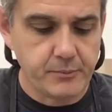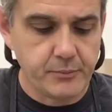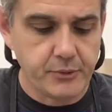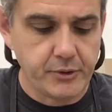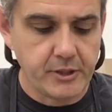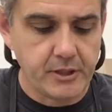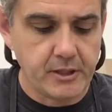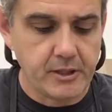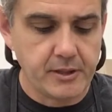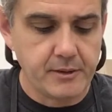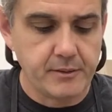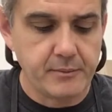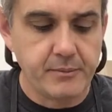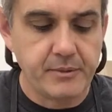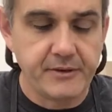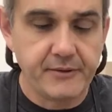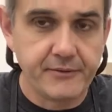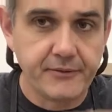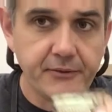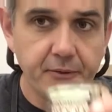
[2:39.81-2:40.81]
put on
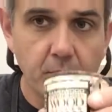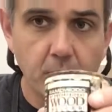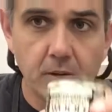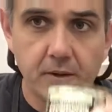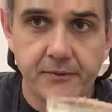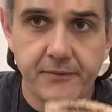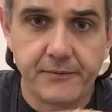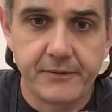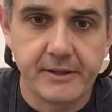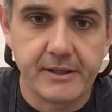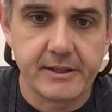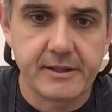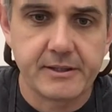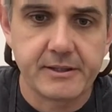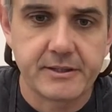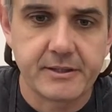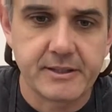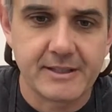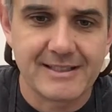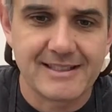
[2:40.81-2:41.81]
before
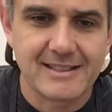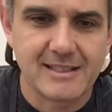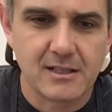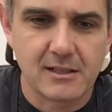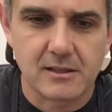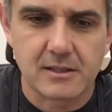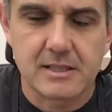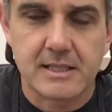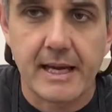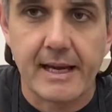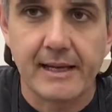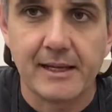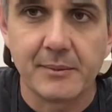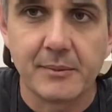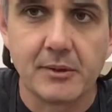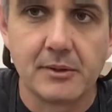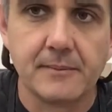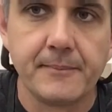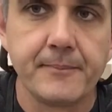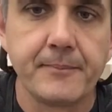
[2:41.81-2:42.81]
finish are
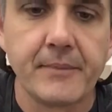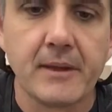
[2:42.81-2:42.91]
sandable.